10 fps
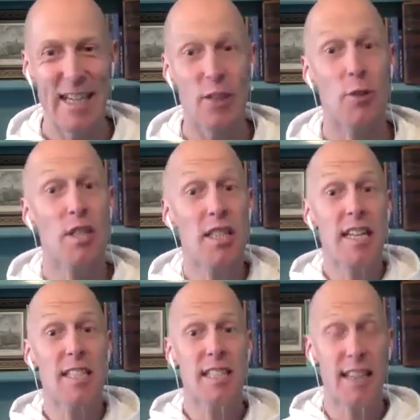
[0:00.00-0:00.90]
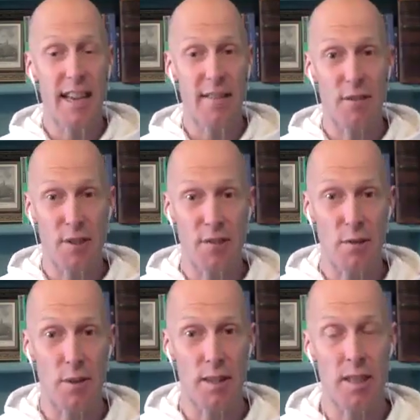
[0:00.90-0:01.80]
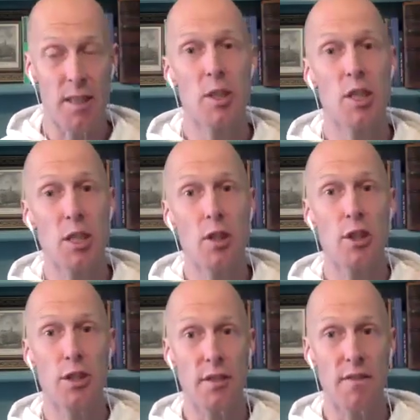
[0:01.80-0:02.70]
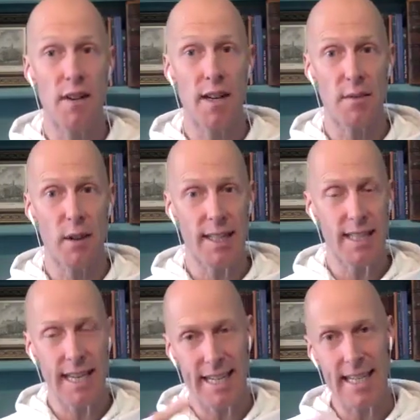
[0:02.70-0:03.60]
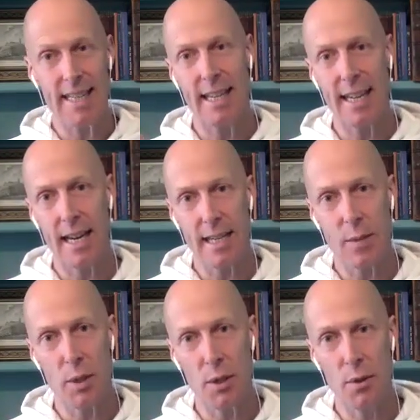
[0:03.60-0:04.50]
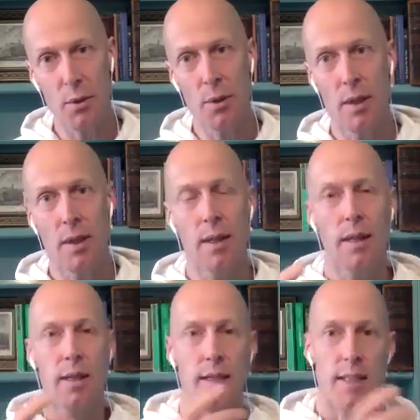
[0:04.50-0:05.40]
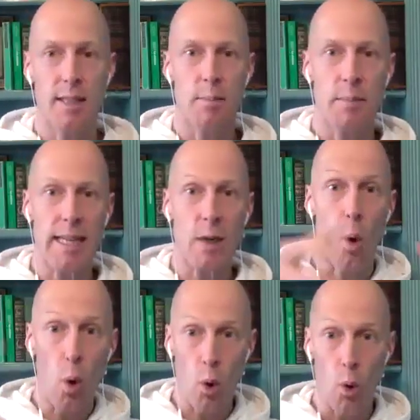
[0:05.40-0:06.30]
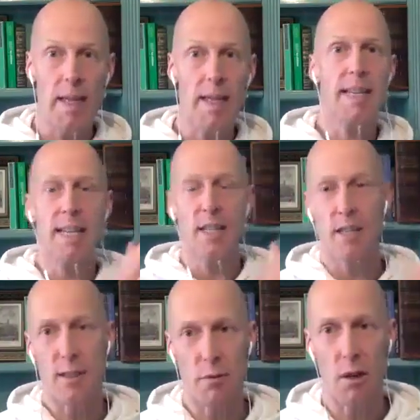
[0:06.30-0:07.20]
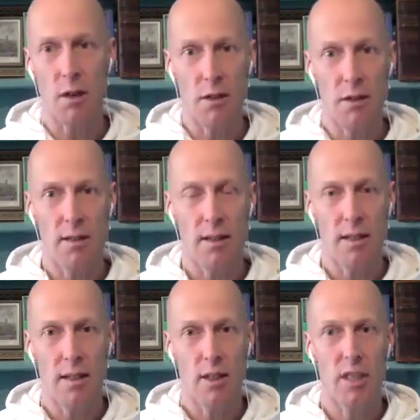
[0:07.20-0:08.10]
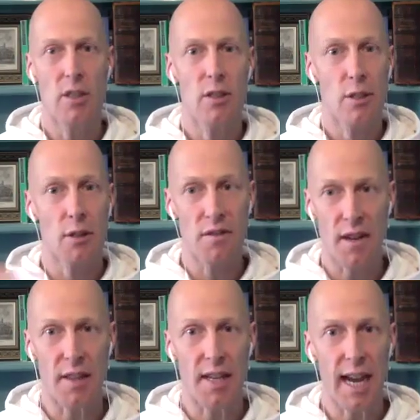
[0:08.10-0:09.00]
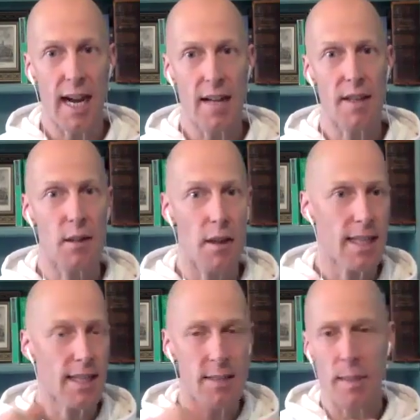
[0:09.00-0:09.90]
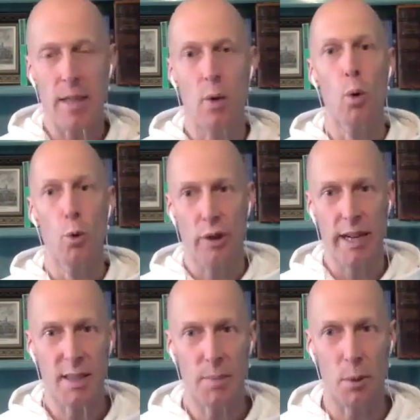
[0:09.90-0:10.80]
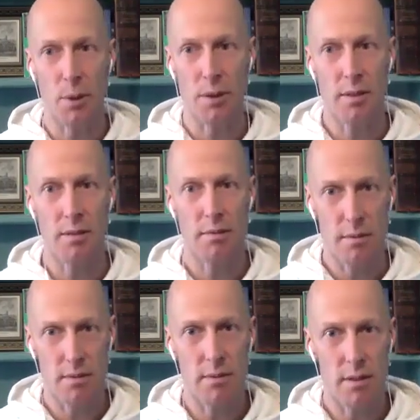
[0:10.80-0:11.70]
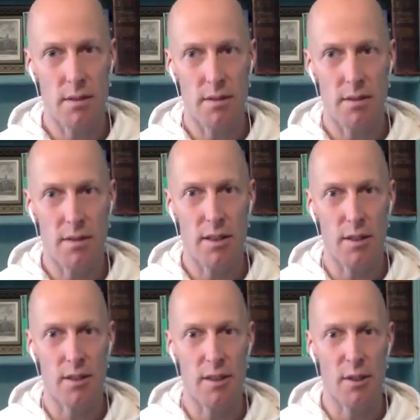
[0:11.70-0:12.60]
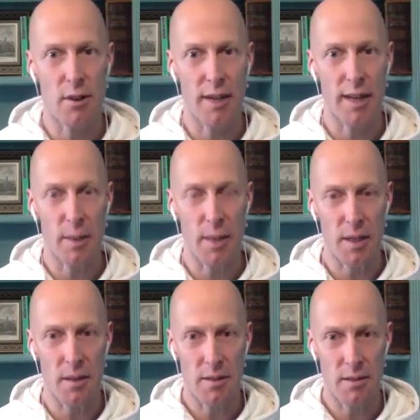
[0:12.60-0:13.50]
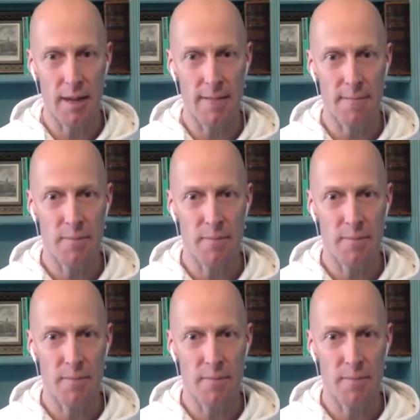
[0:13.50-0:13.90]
So just understand that, first of all. Is just because you didn't find the right technique that clicked with you doesn't mean all meditation is wrong. Just because you don't find the car that you like doesn't mean all transport is, you throw it out the window, right?